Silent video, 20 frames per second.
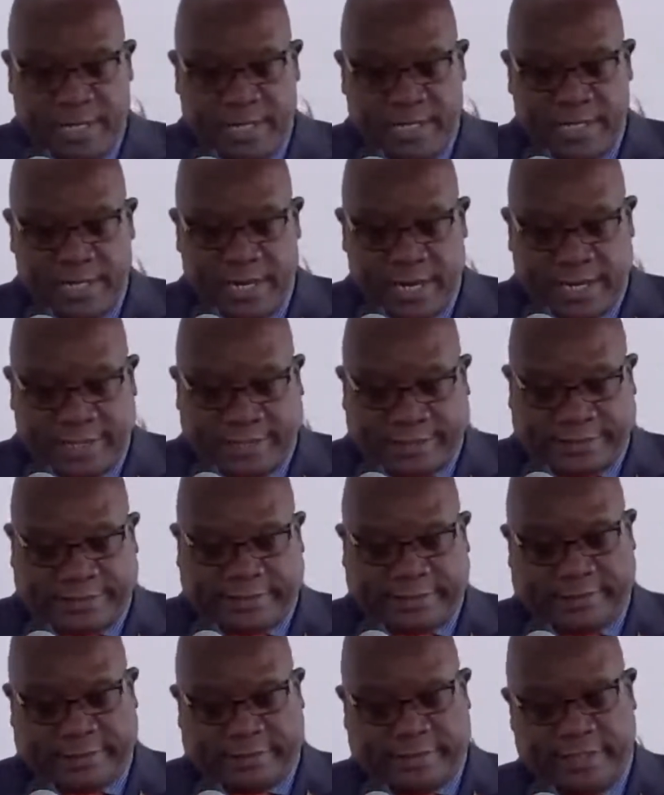
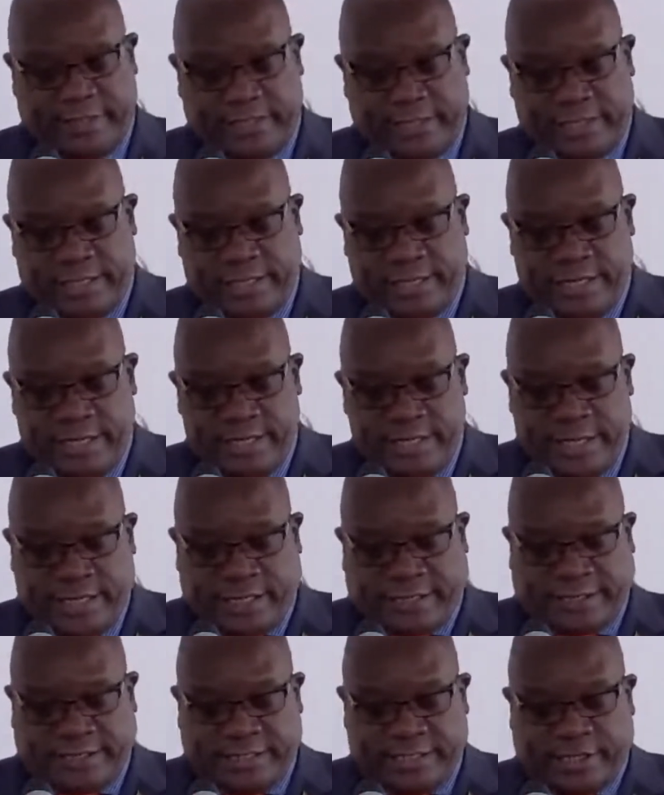Yes,
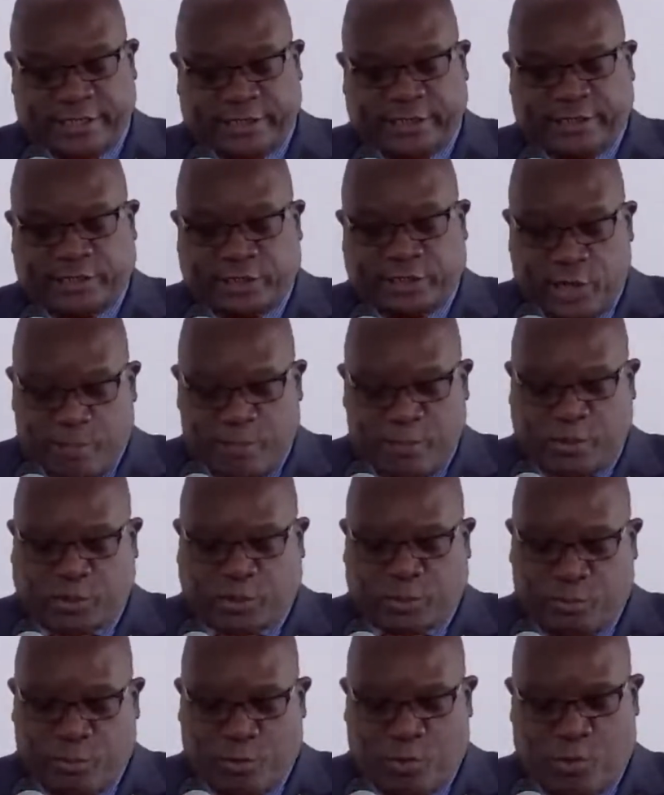this is so
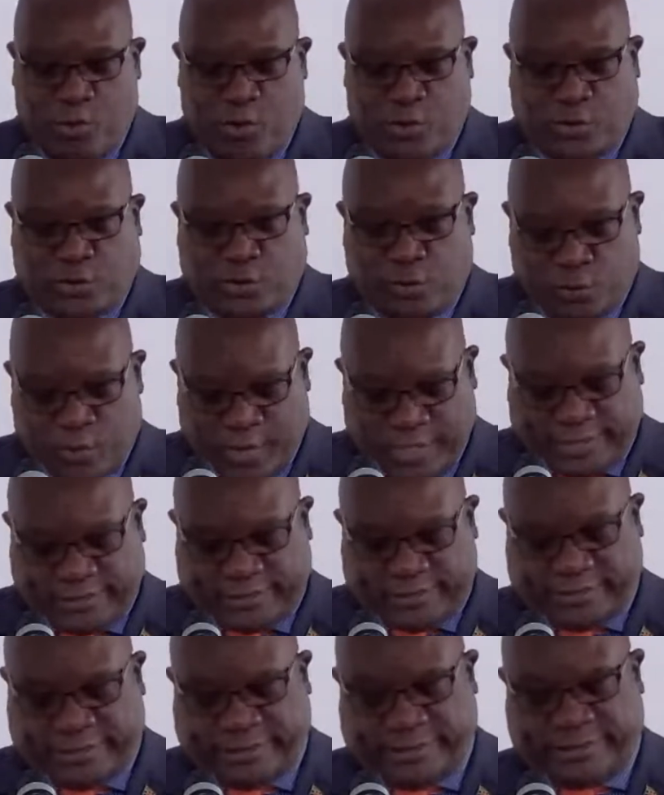much more to
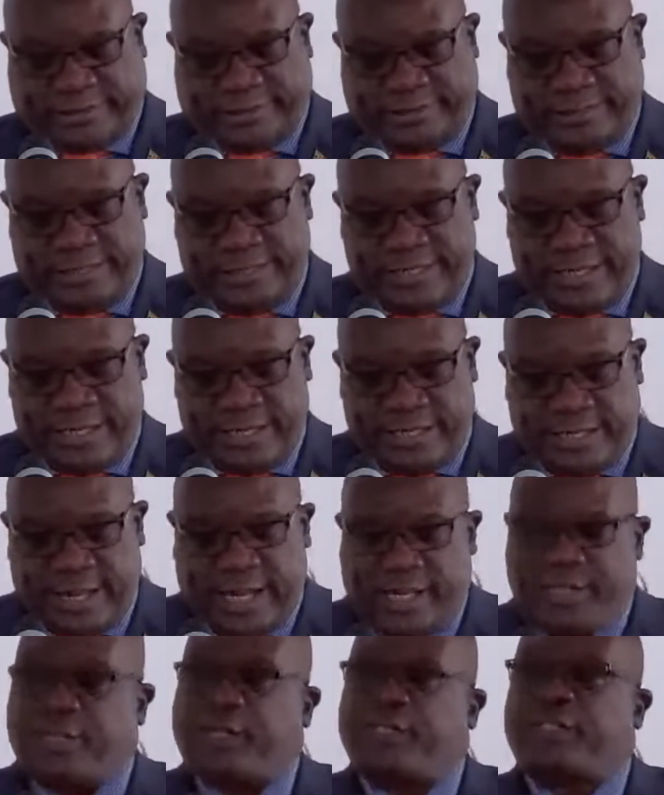us
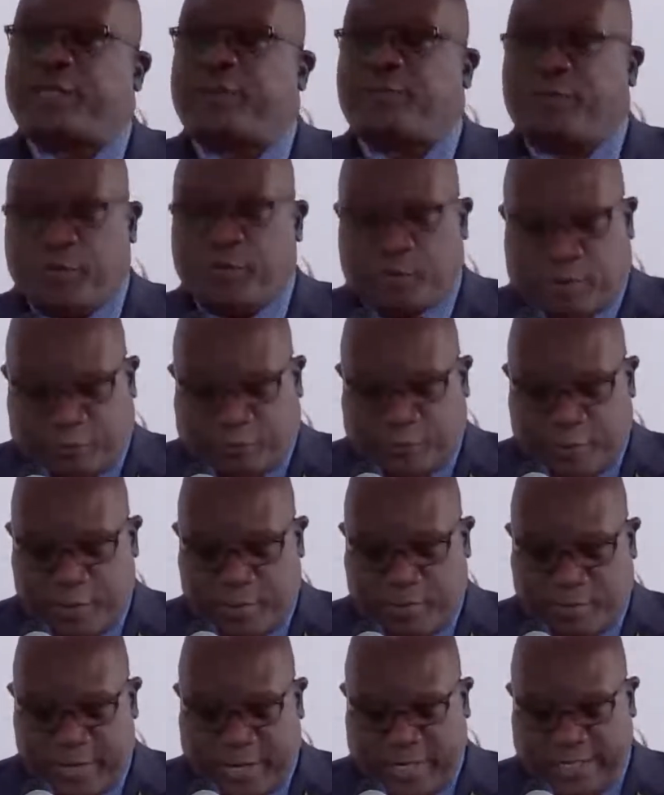than just a beautiful
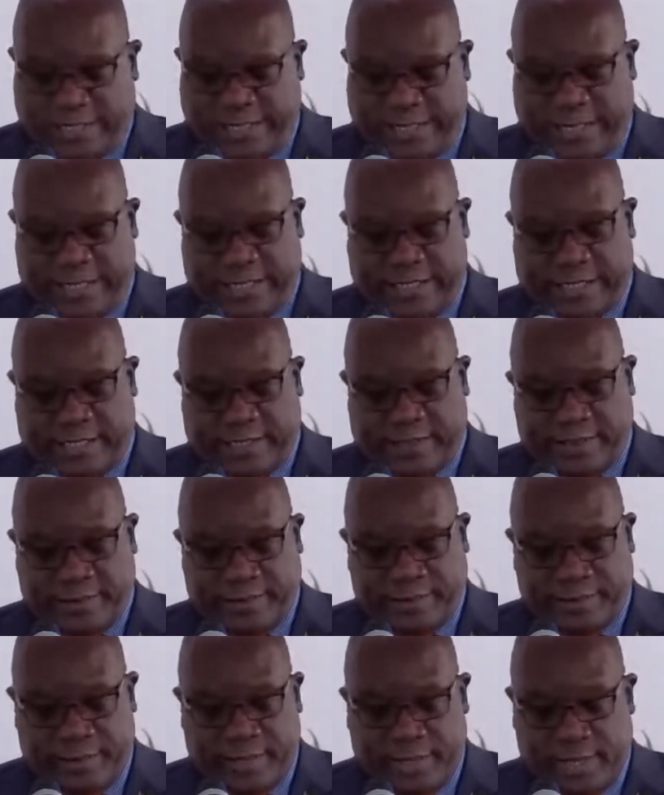building.
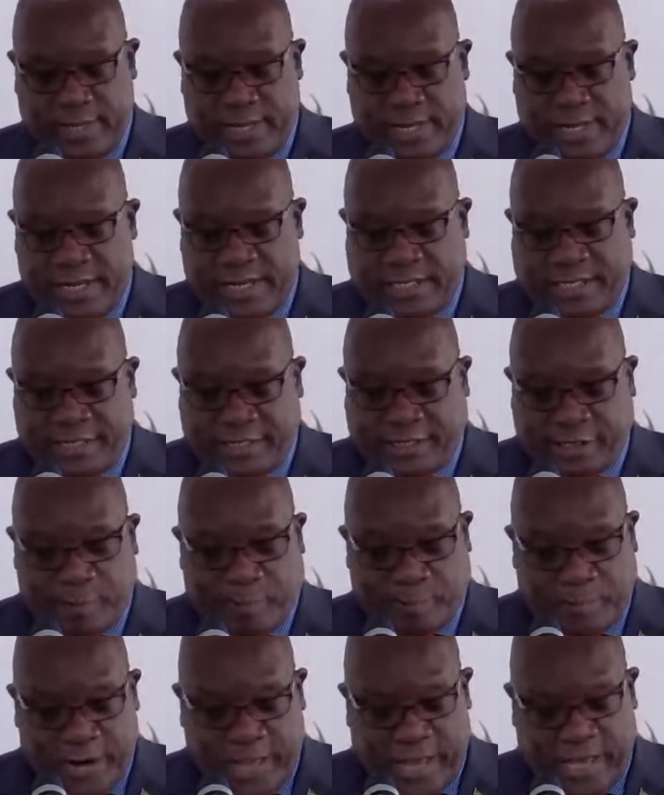It is a
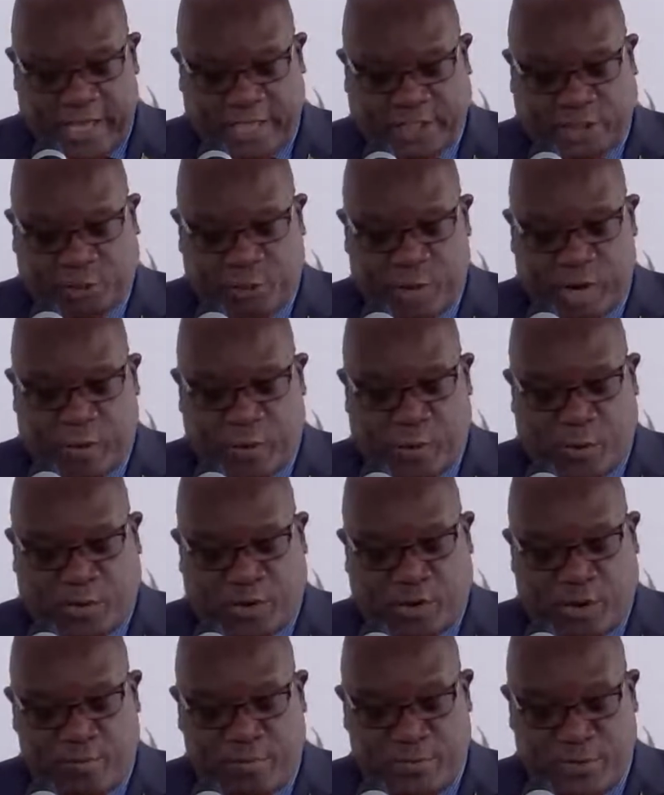place where our
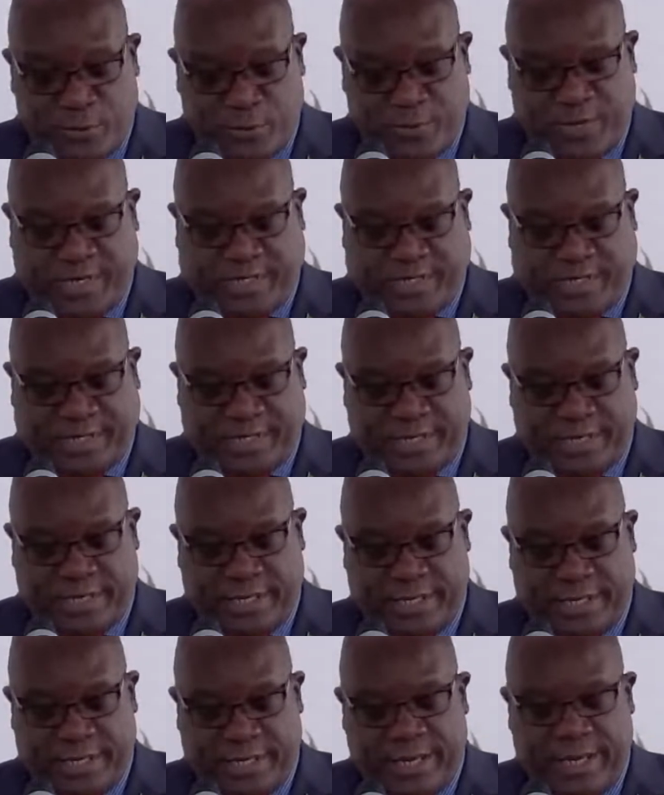community
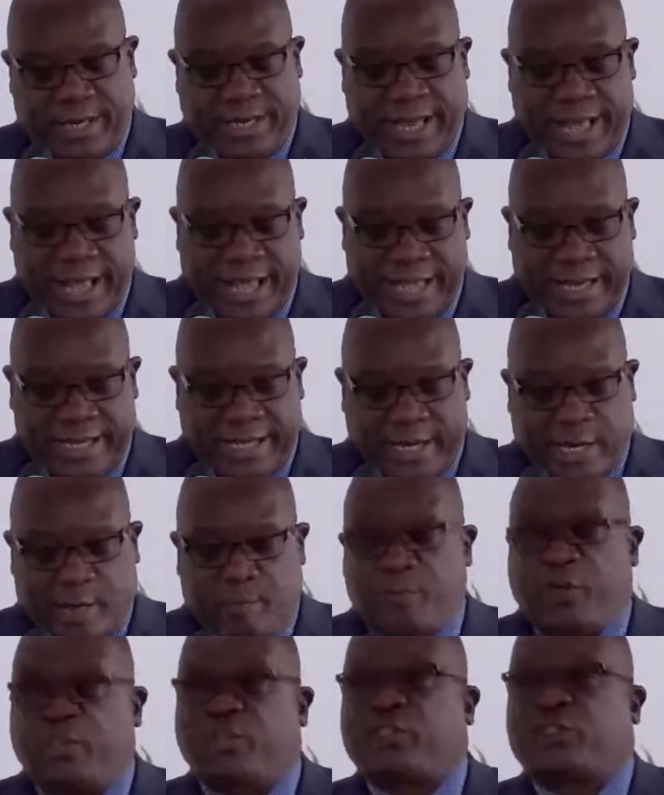can
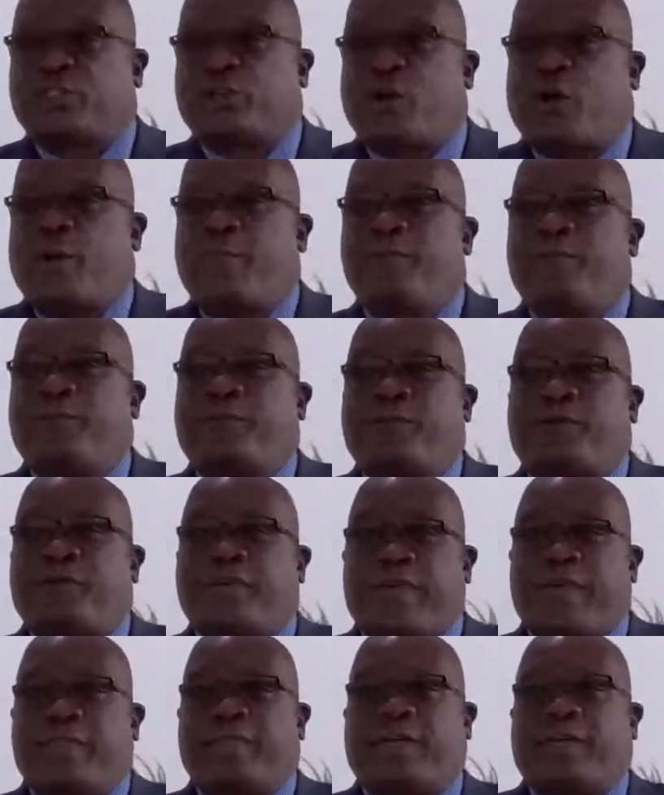and must come
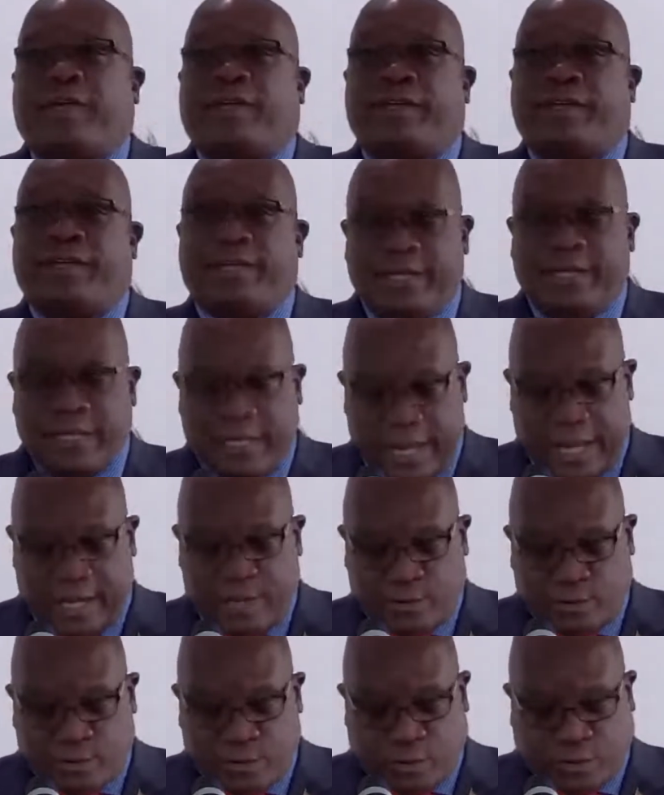together
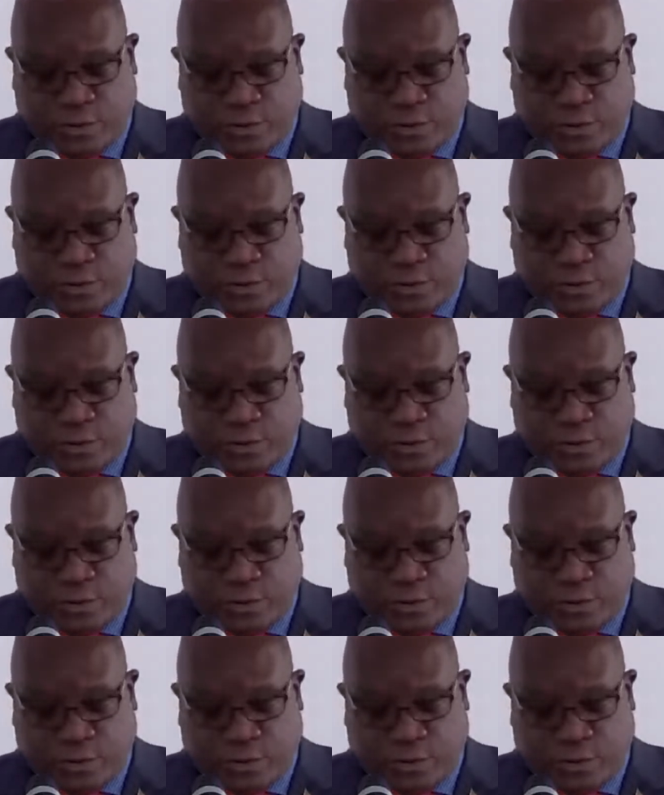and grow